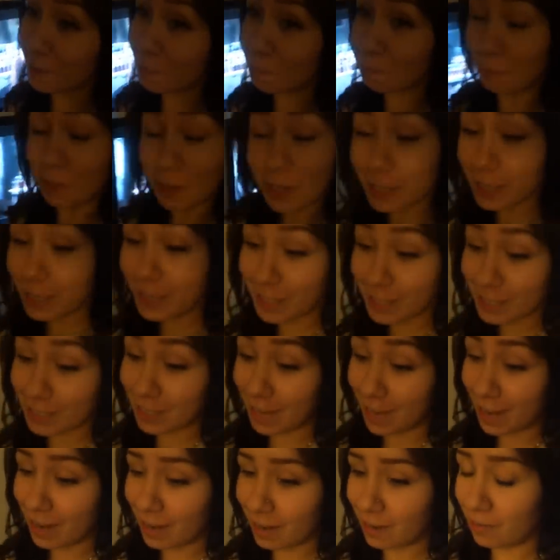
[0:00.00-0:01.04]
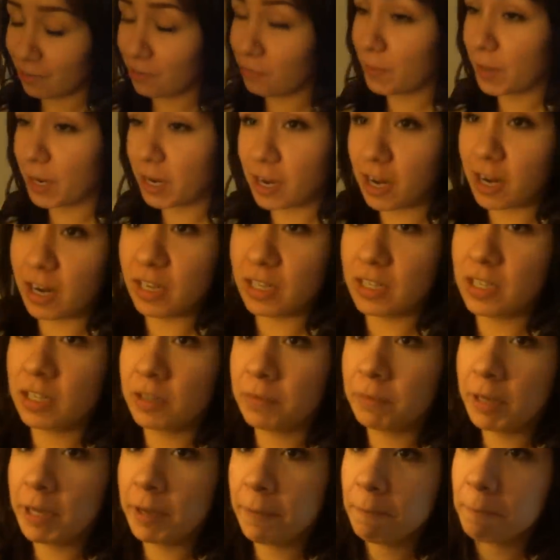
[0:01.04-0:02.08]
I'm really excited. Oh my god, it
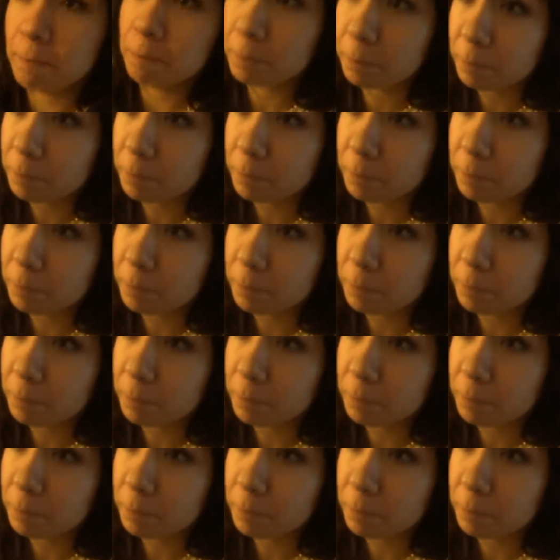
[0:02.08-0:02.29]
took me.